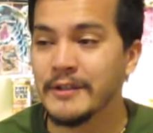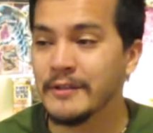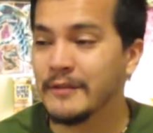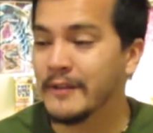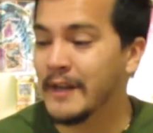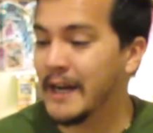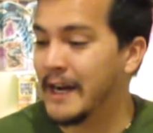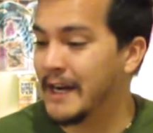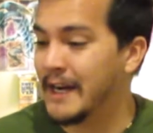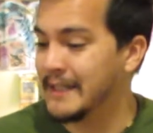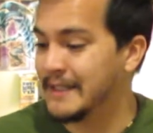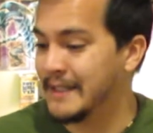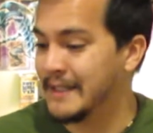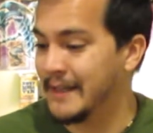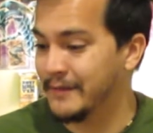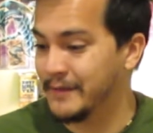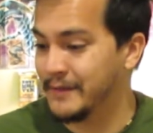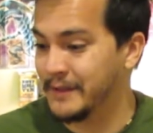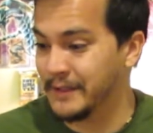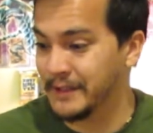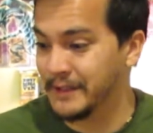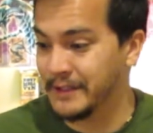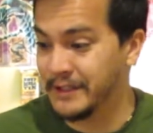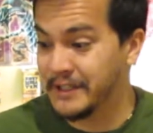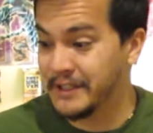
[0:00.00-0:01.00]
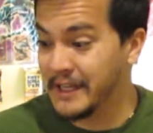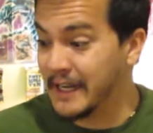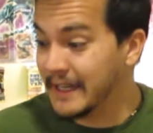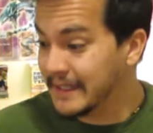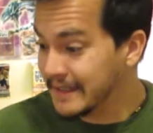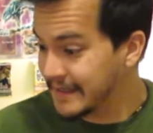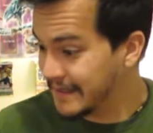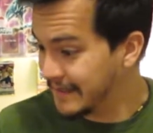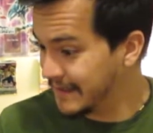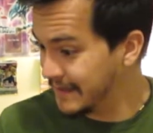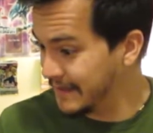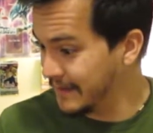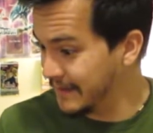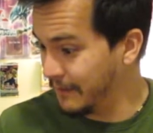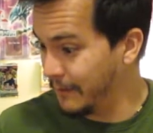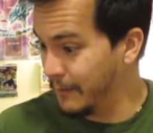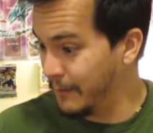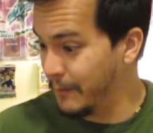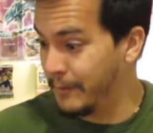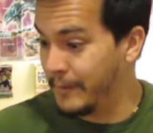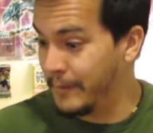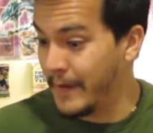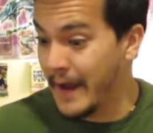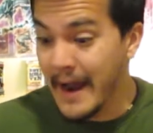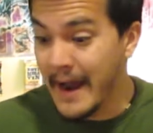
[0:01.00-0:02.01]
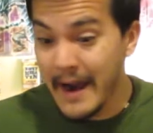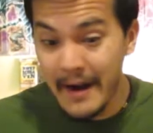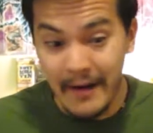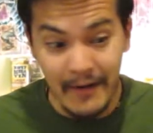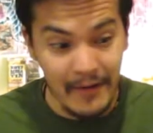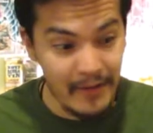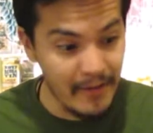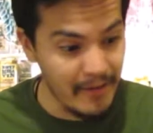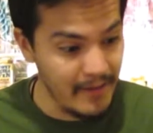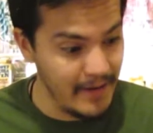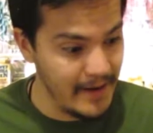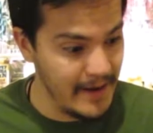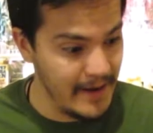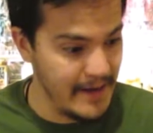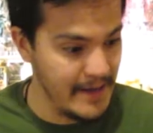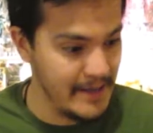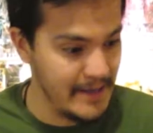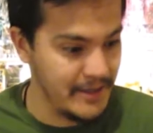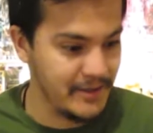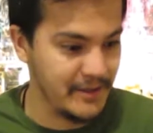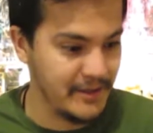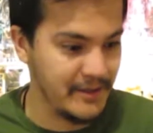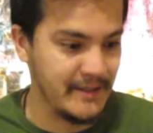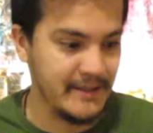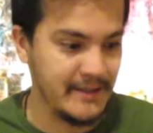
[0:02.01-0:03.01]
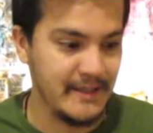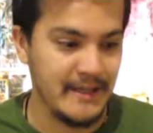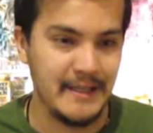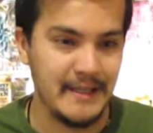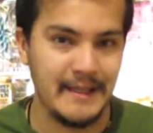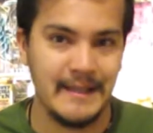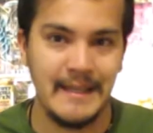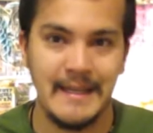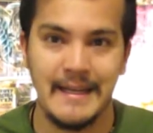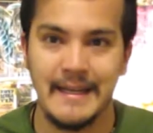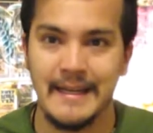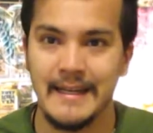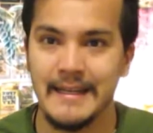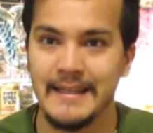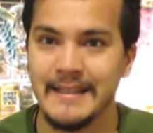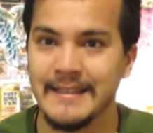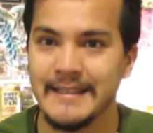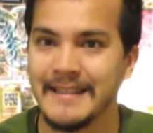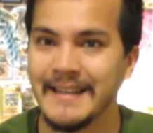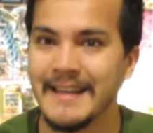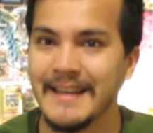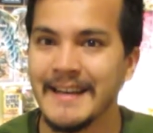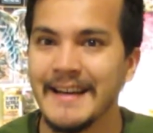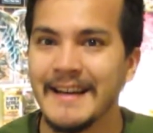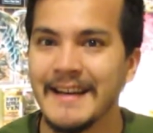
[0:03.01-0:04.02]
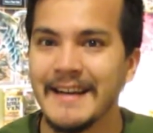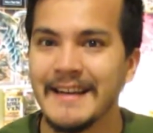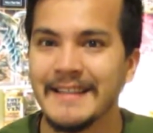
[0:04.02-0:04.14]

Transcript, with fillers: You guys have suggested some very interesting things